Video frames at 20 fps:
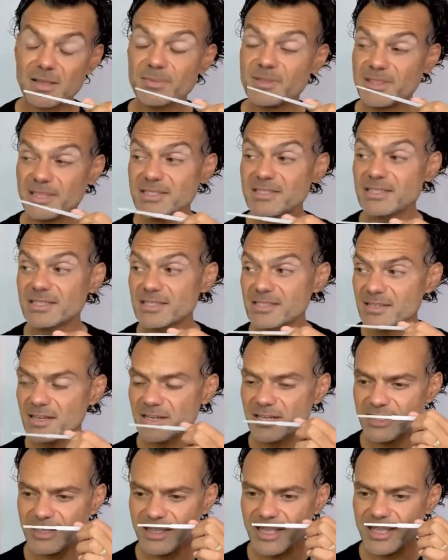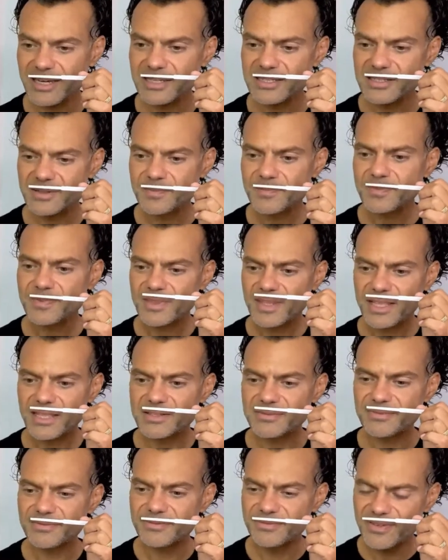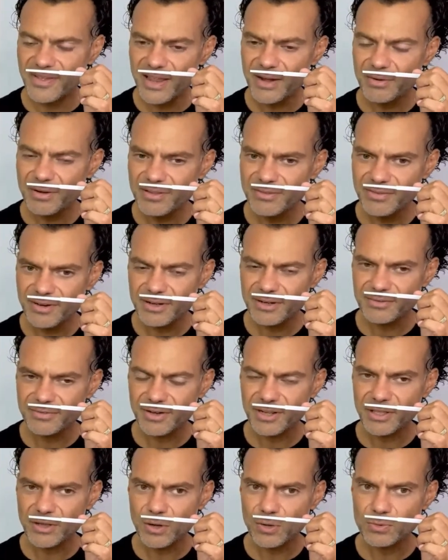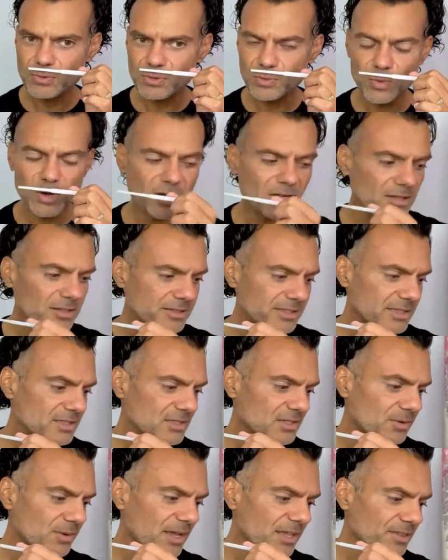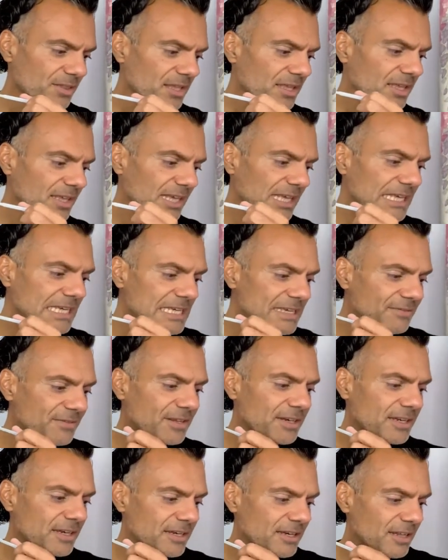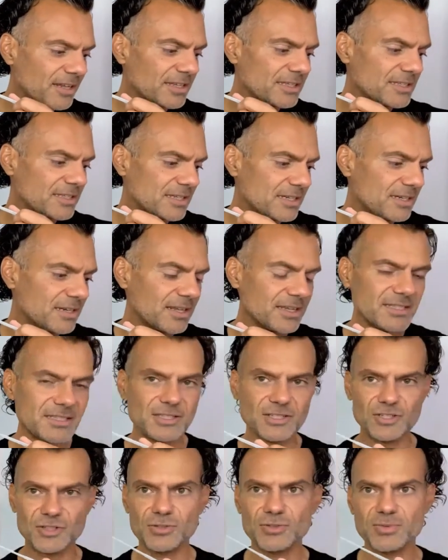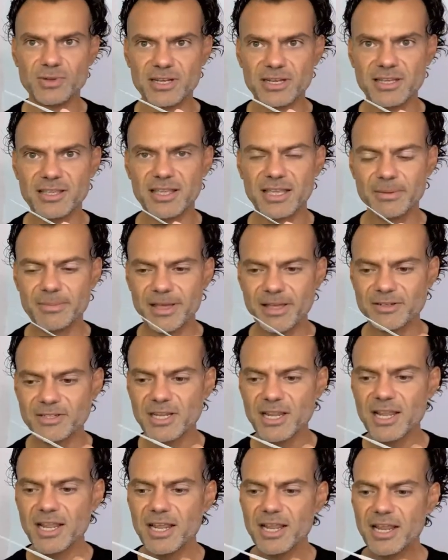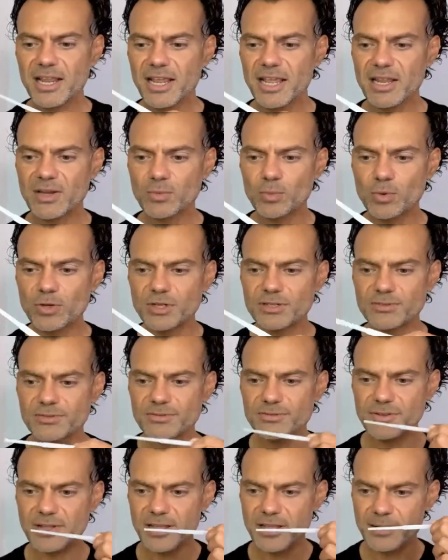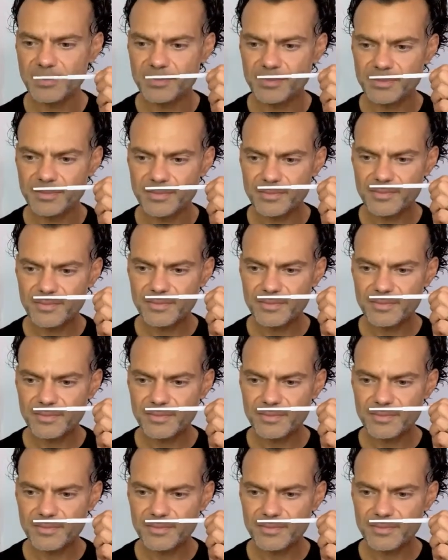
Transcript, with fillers: I mean, this is stunning, and it's it's very, very, very old worldy. So I think even in 1992 when it came out, it would have. Um,